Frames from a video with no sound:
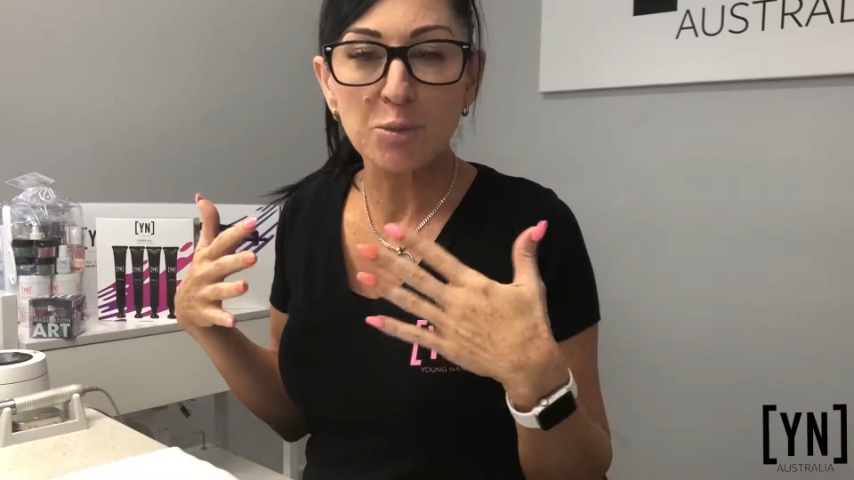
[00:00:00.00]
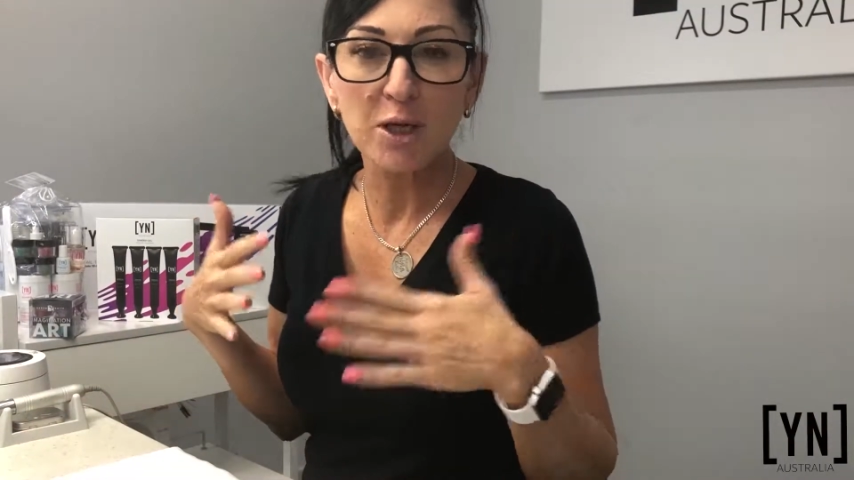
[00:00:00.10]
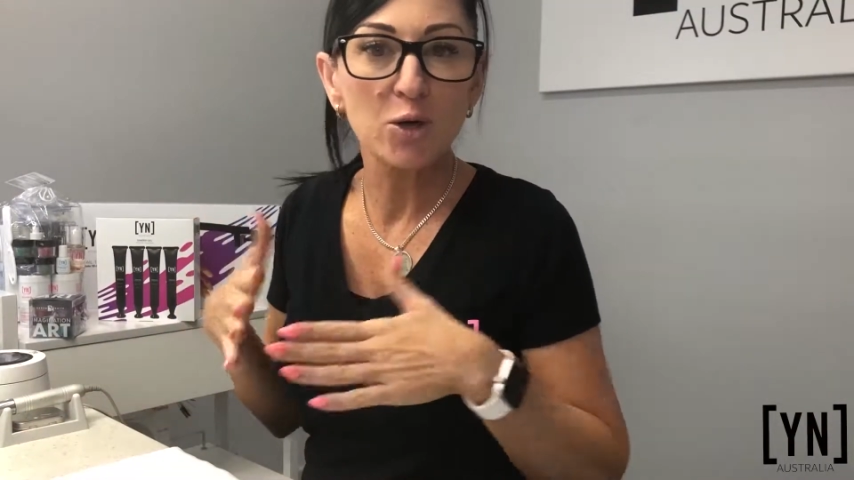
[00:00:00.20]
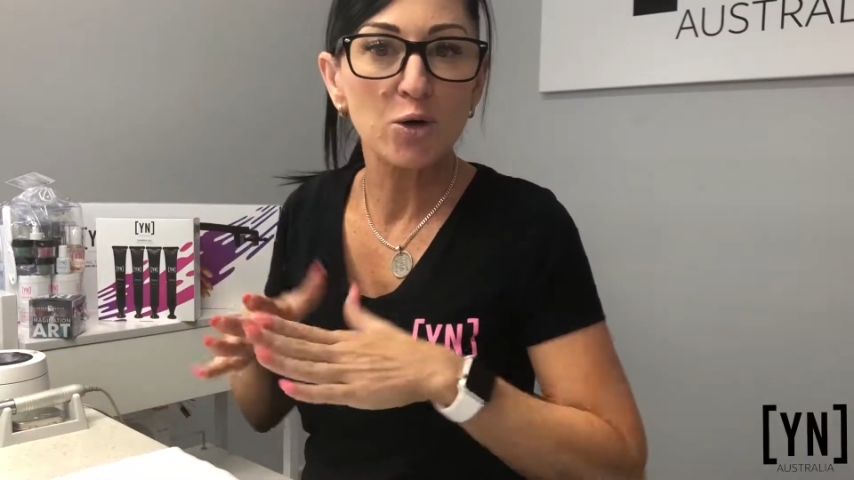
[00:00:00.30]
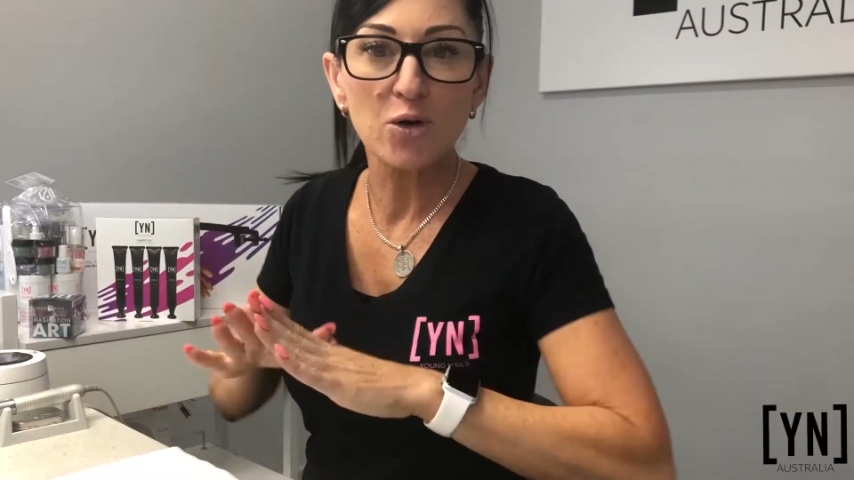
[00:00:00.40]
to be
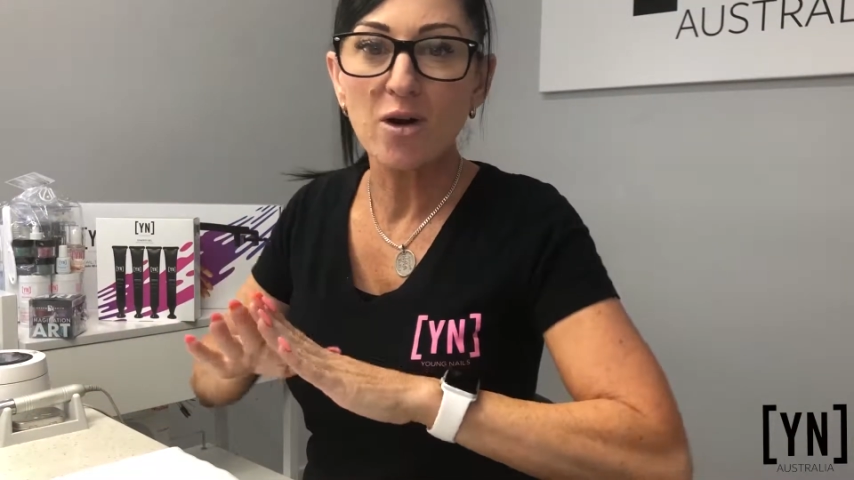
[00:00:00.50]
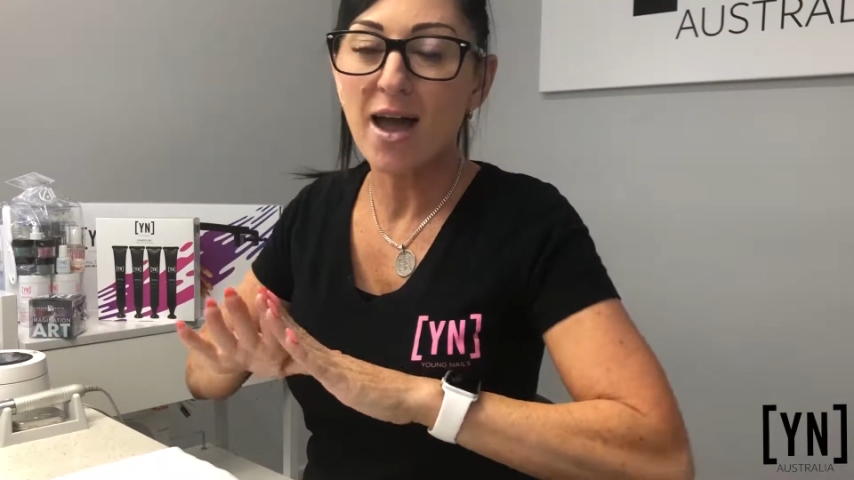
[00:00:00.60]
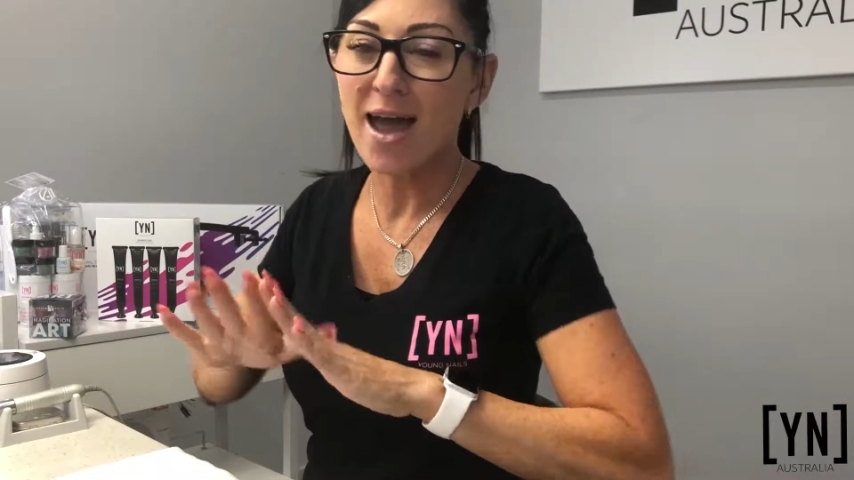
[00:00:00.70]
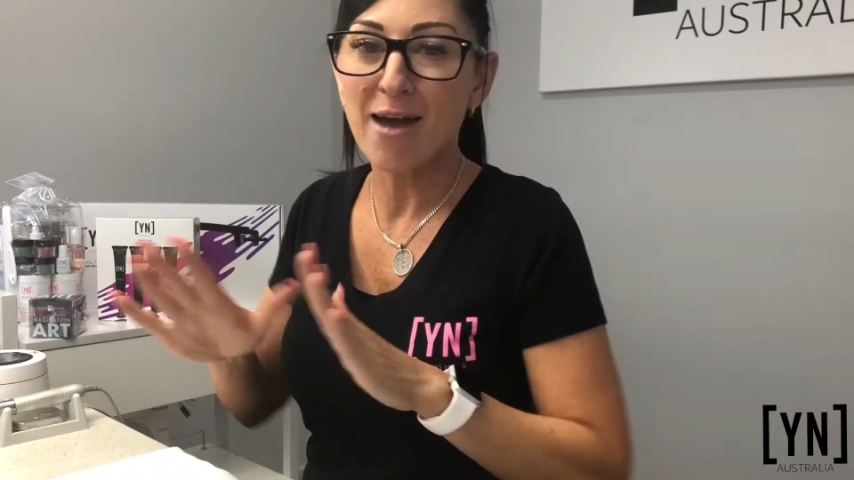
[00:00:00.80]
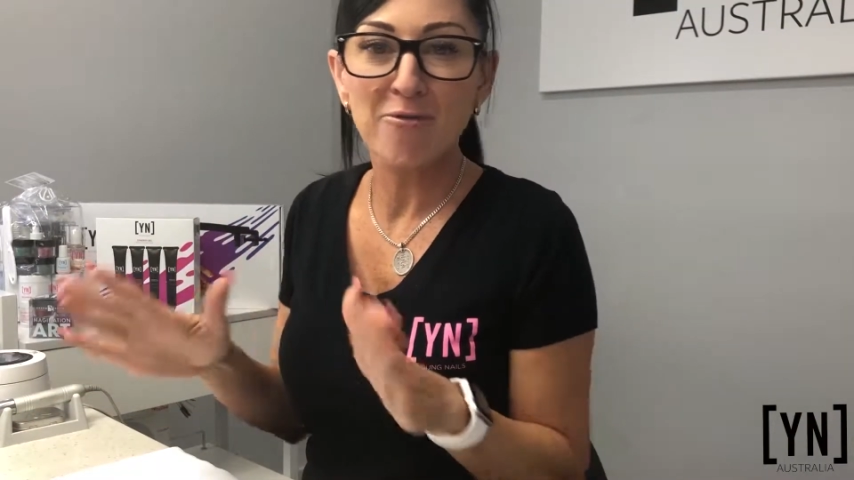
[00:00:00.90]

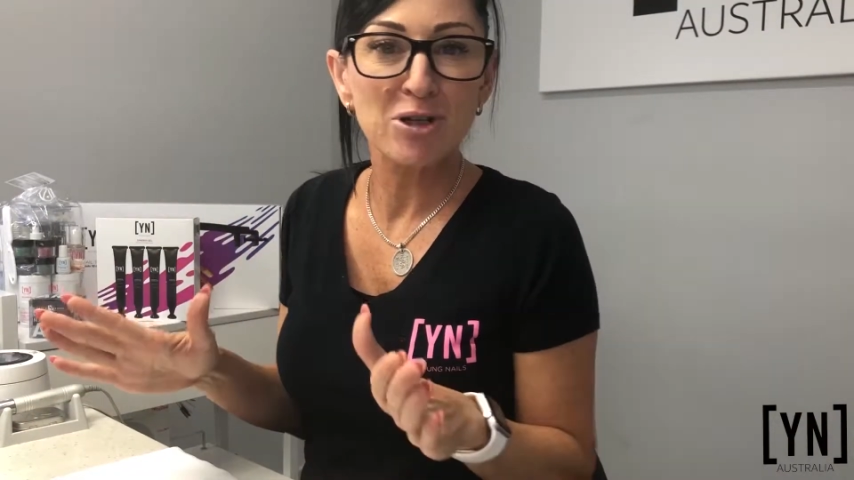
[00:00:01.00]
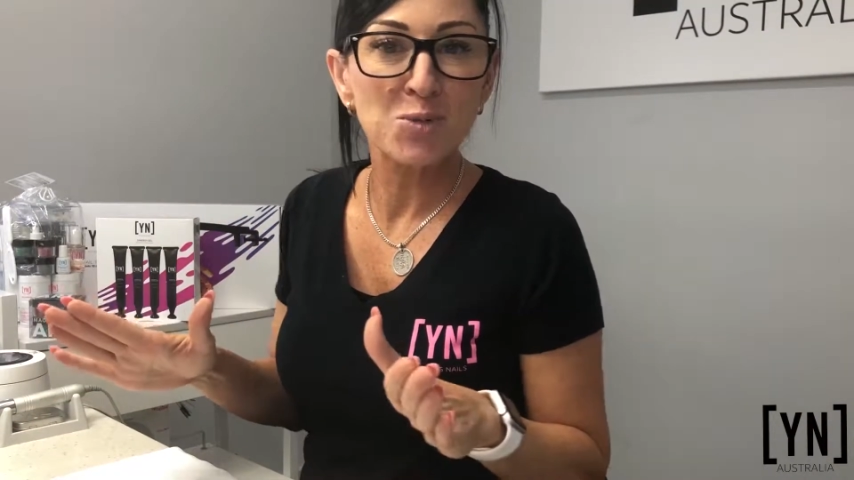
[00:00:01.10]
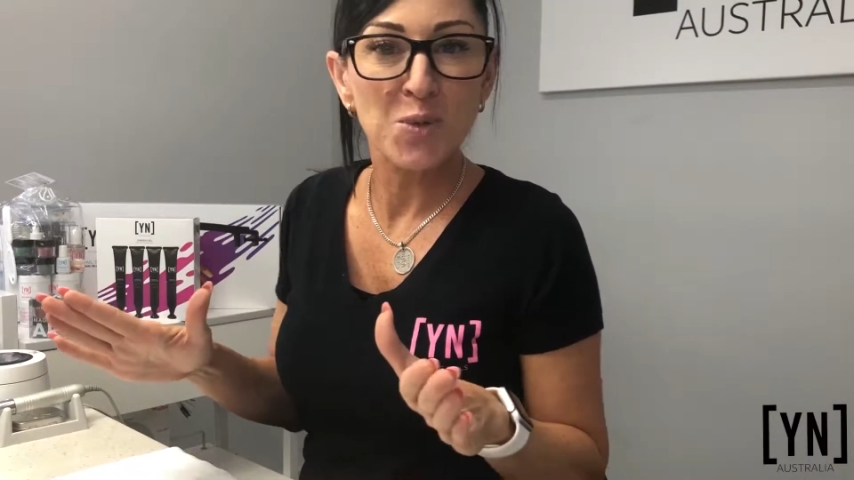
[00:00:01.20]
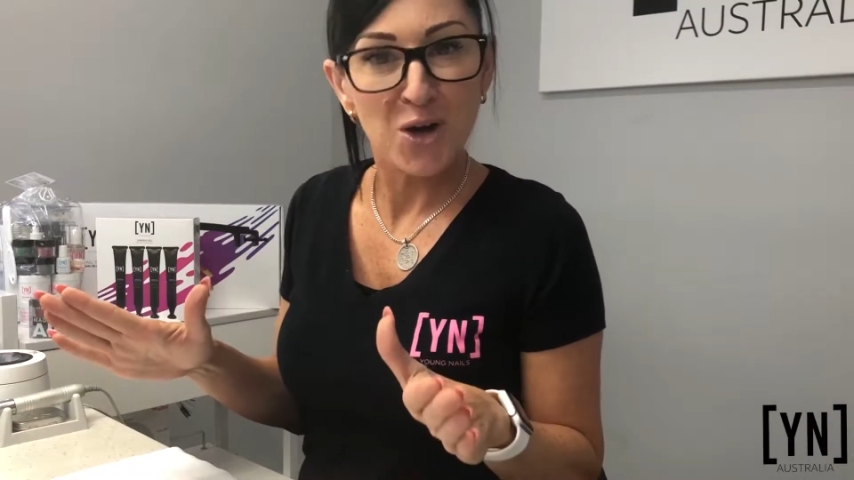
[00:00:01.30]
your average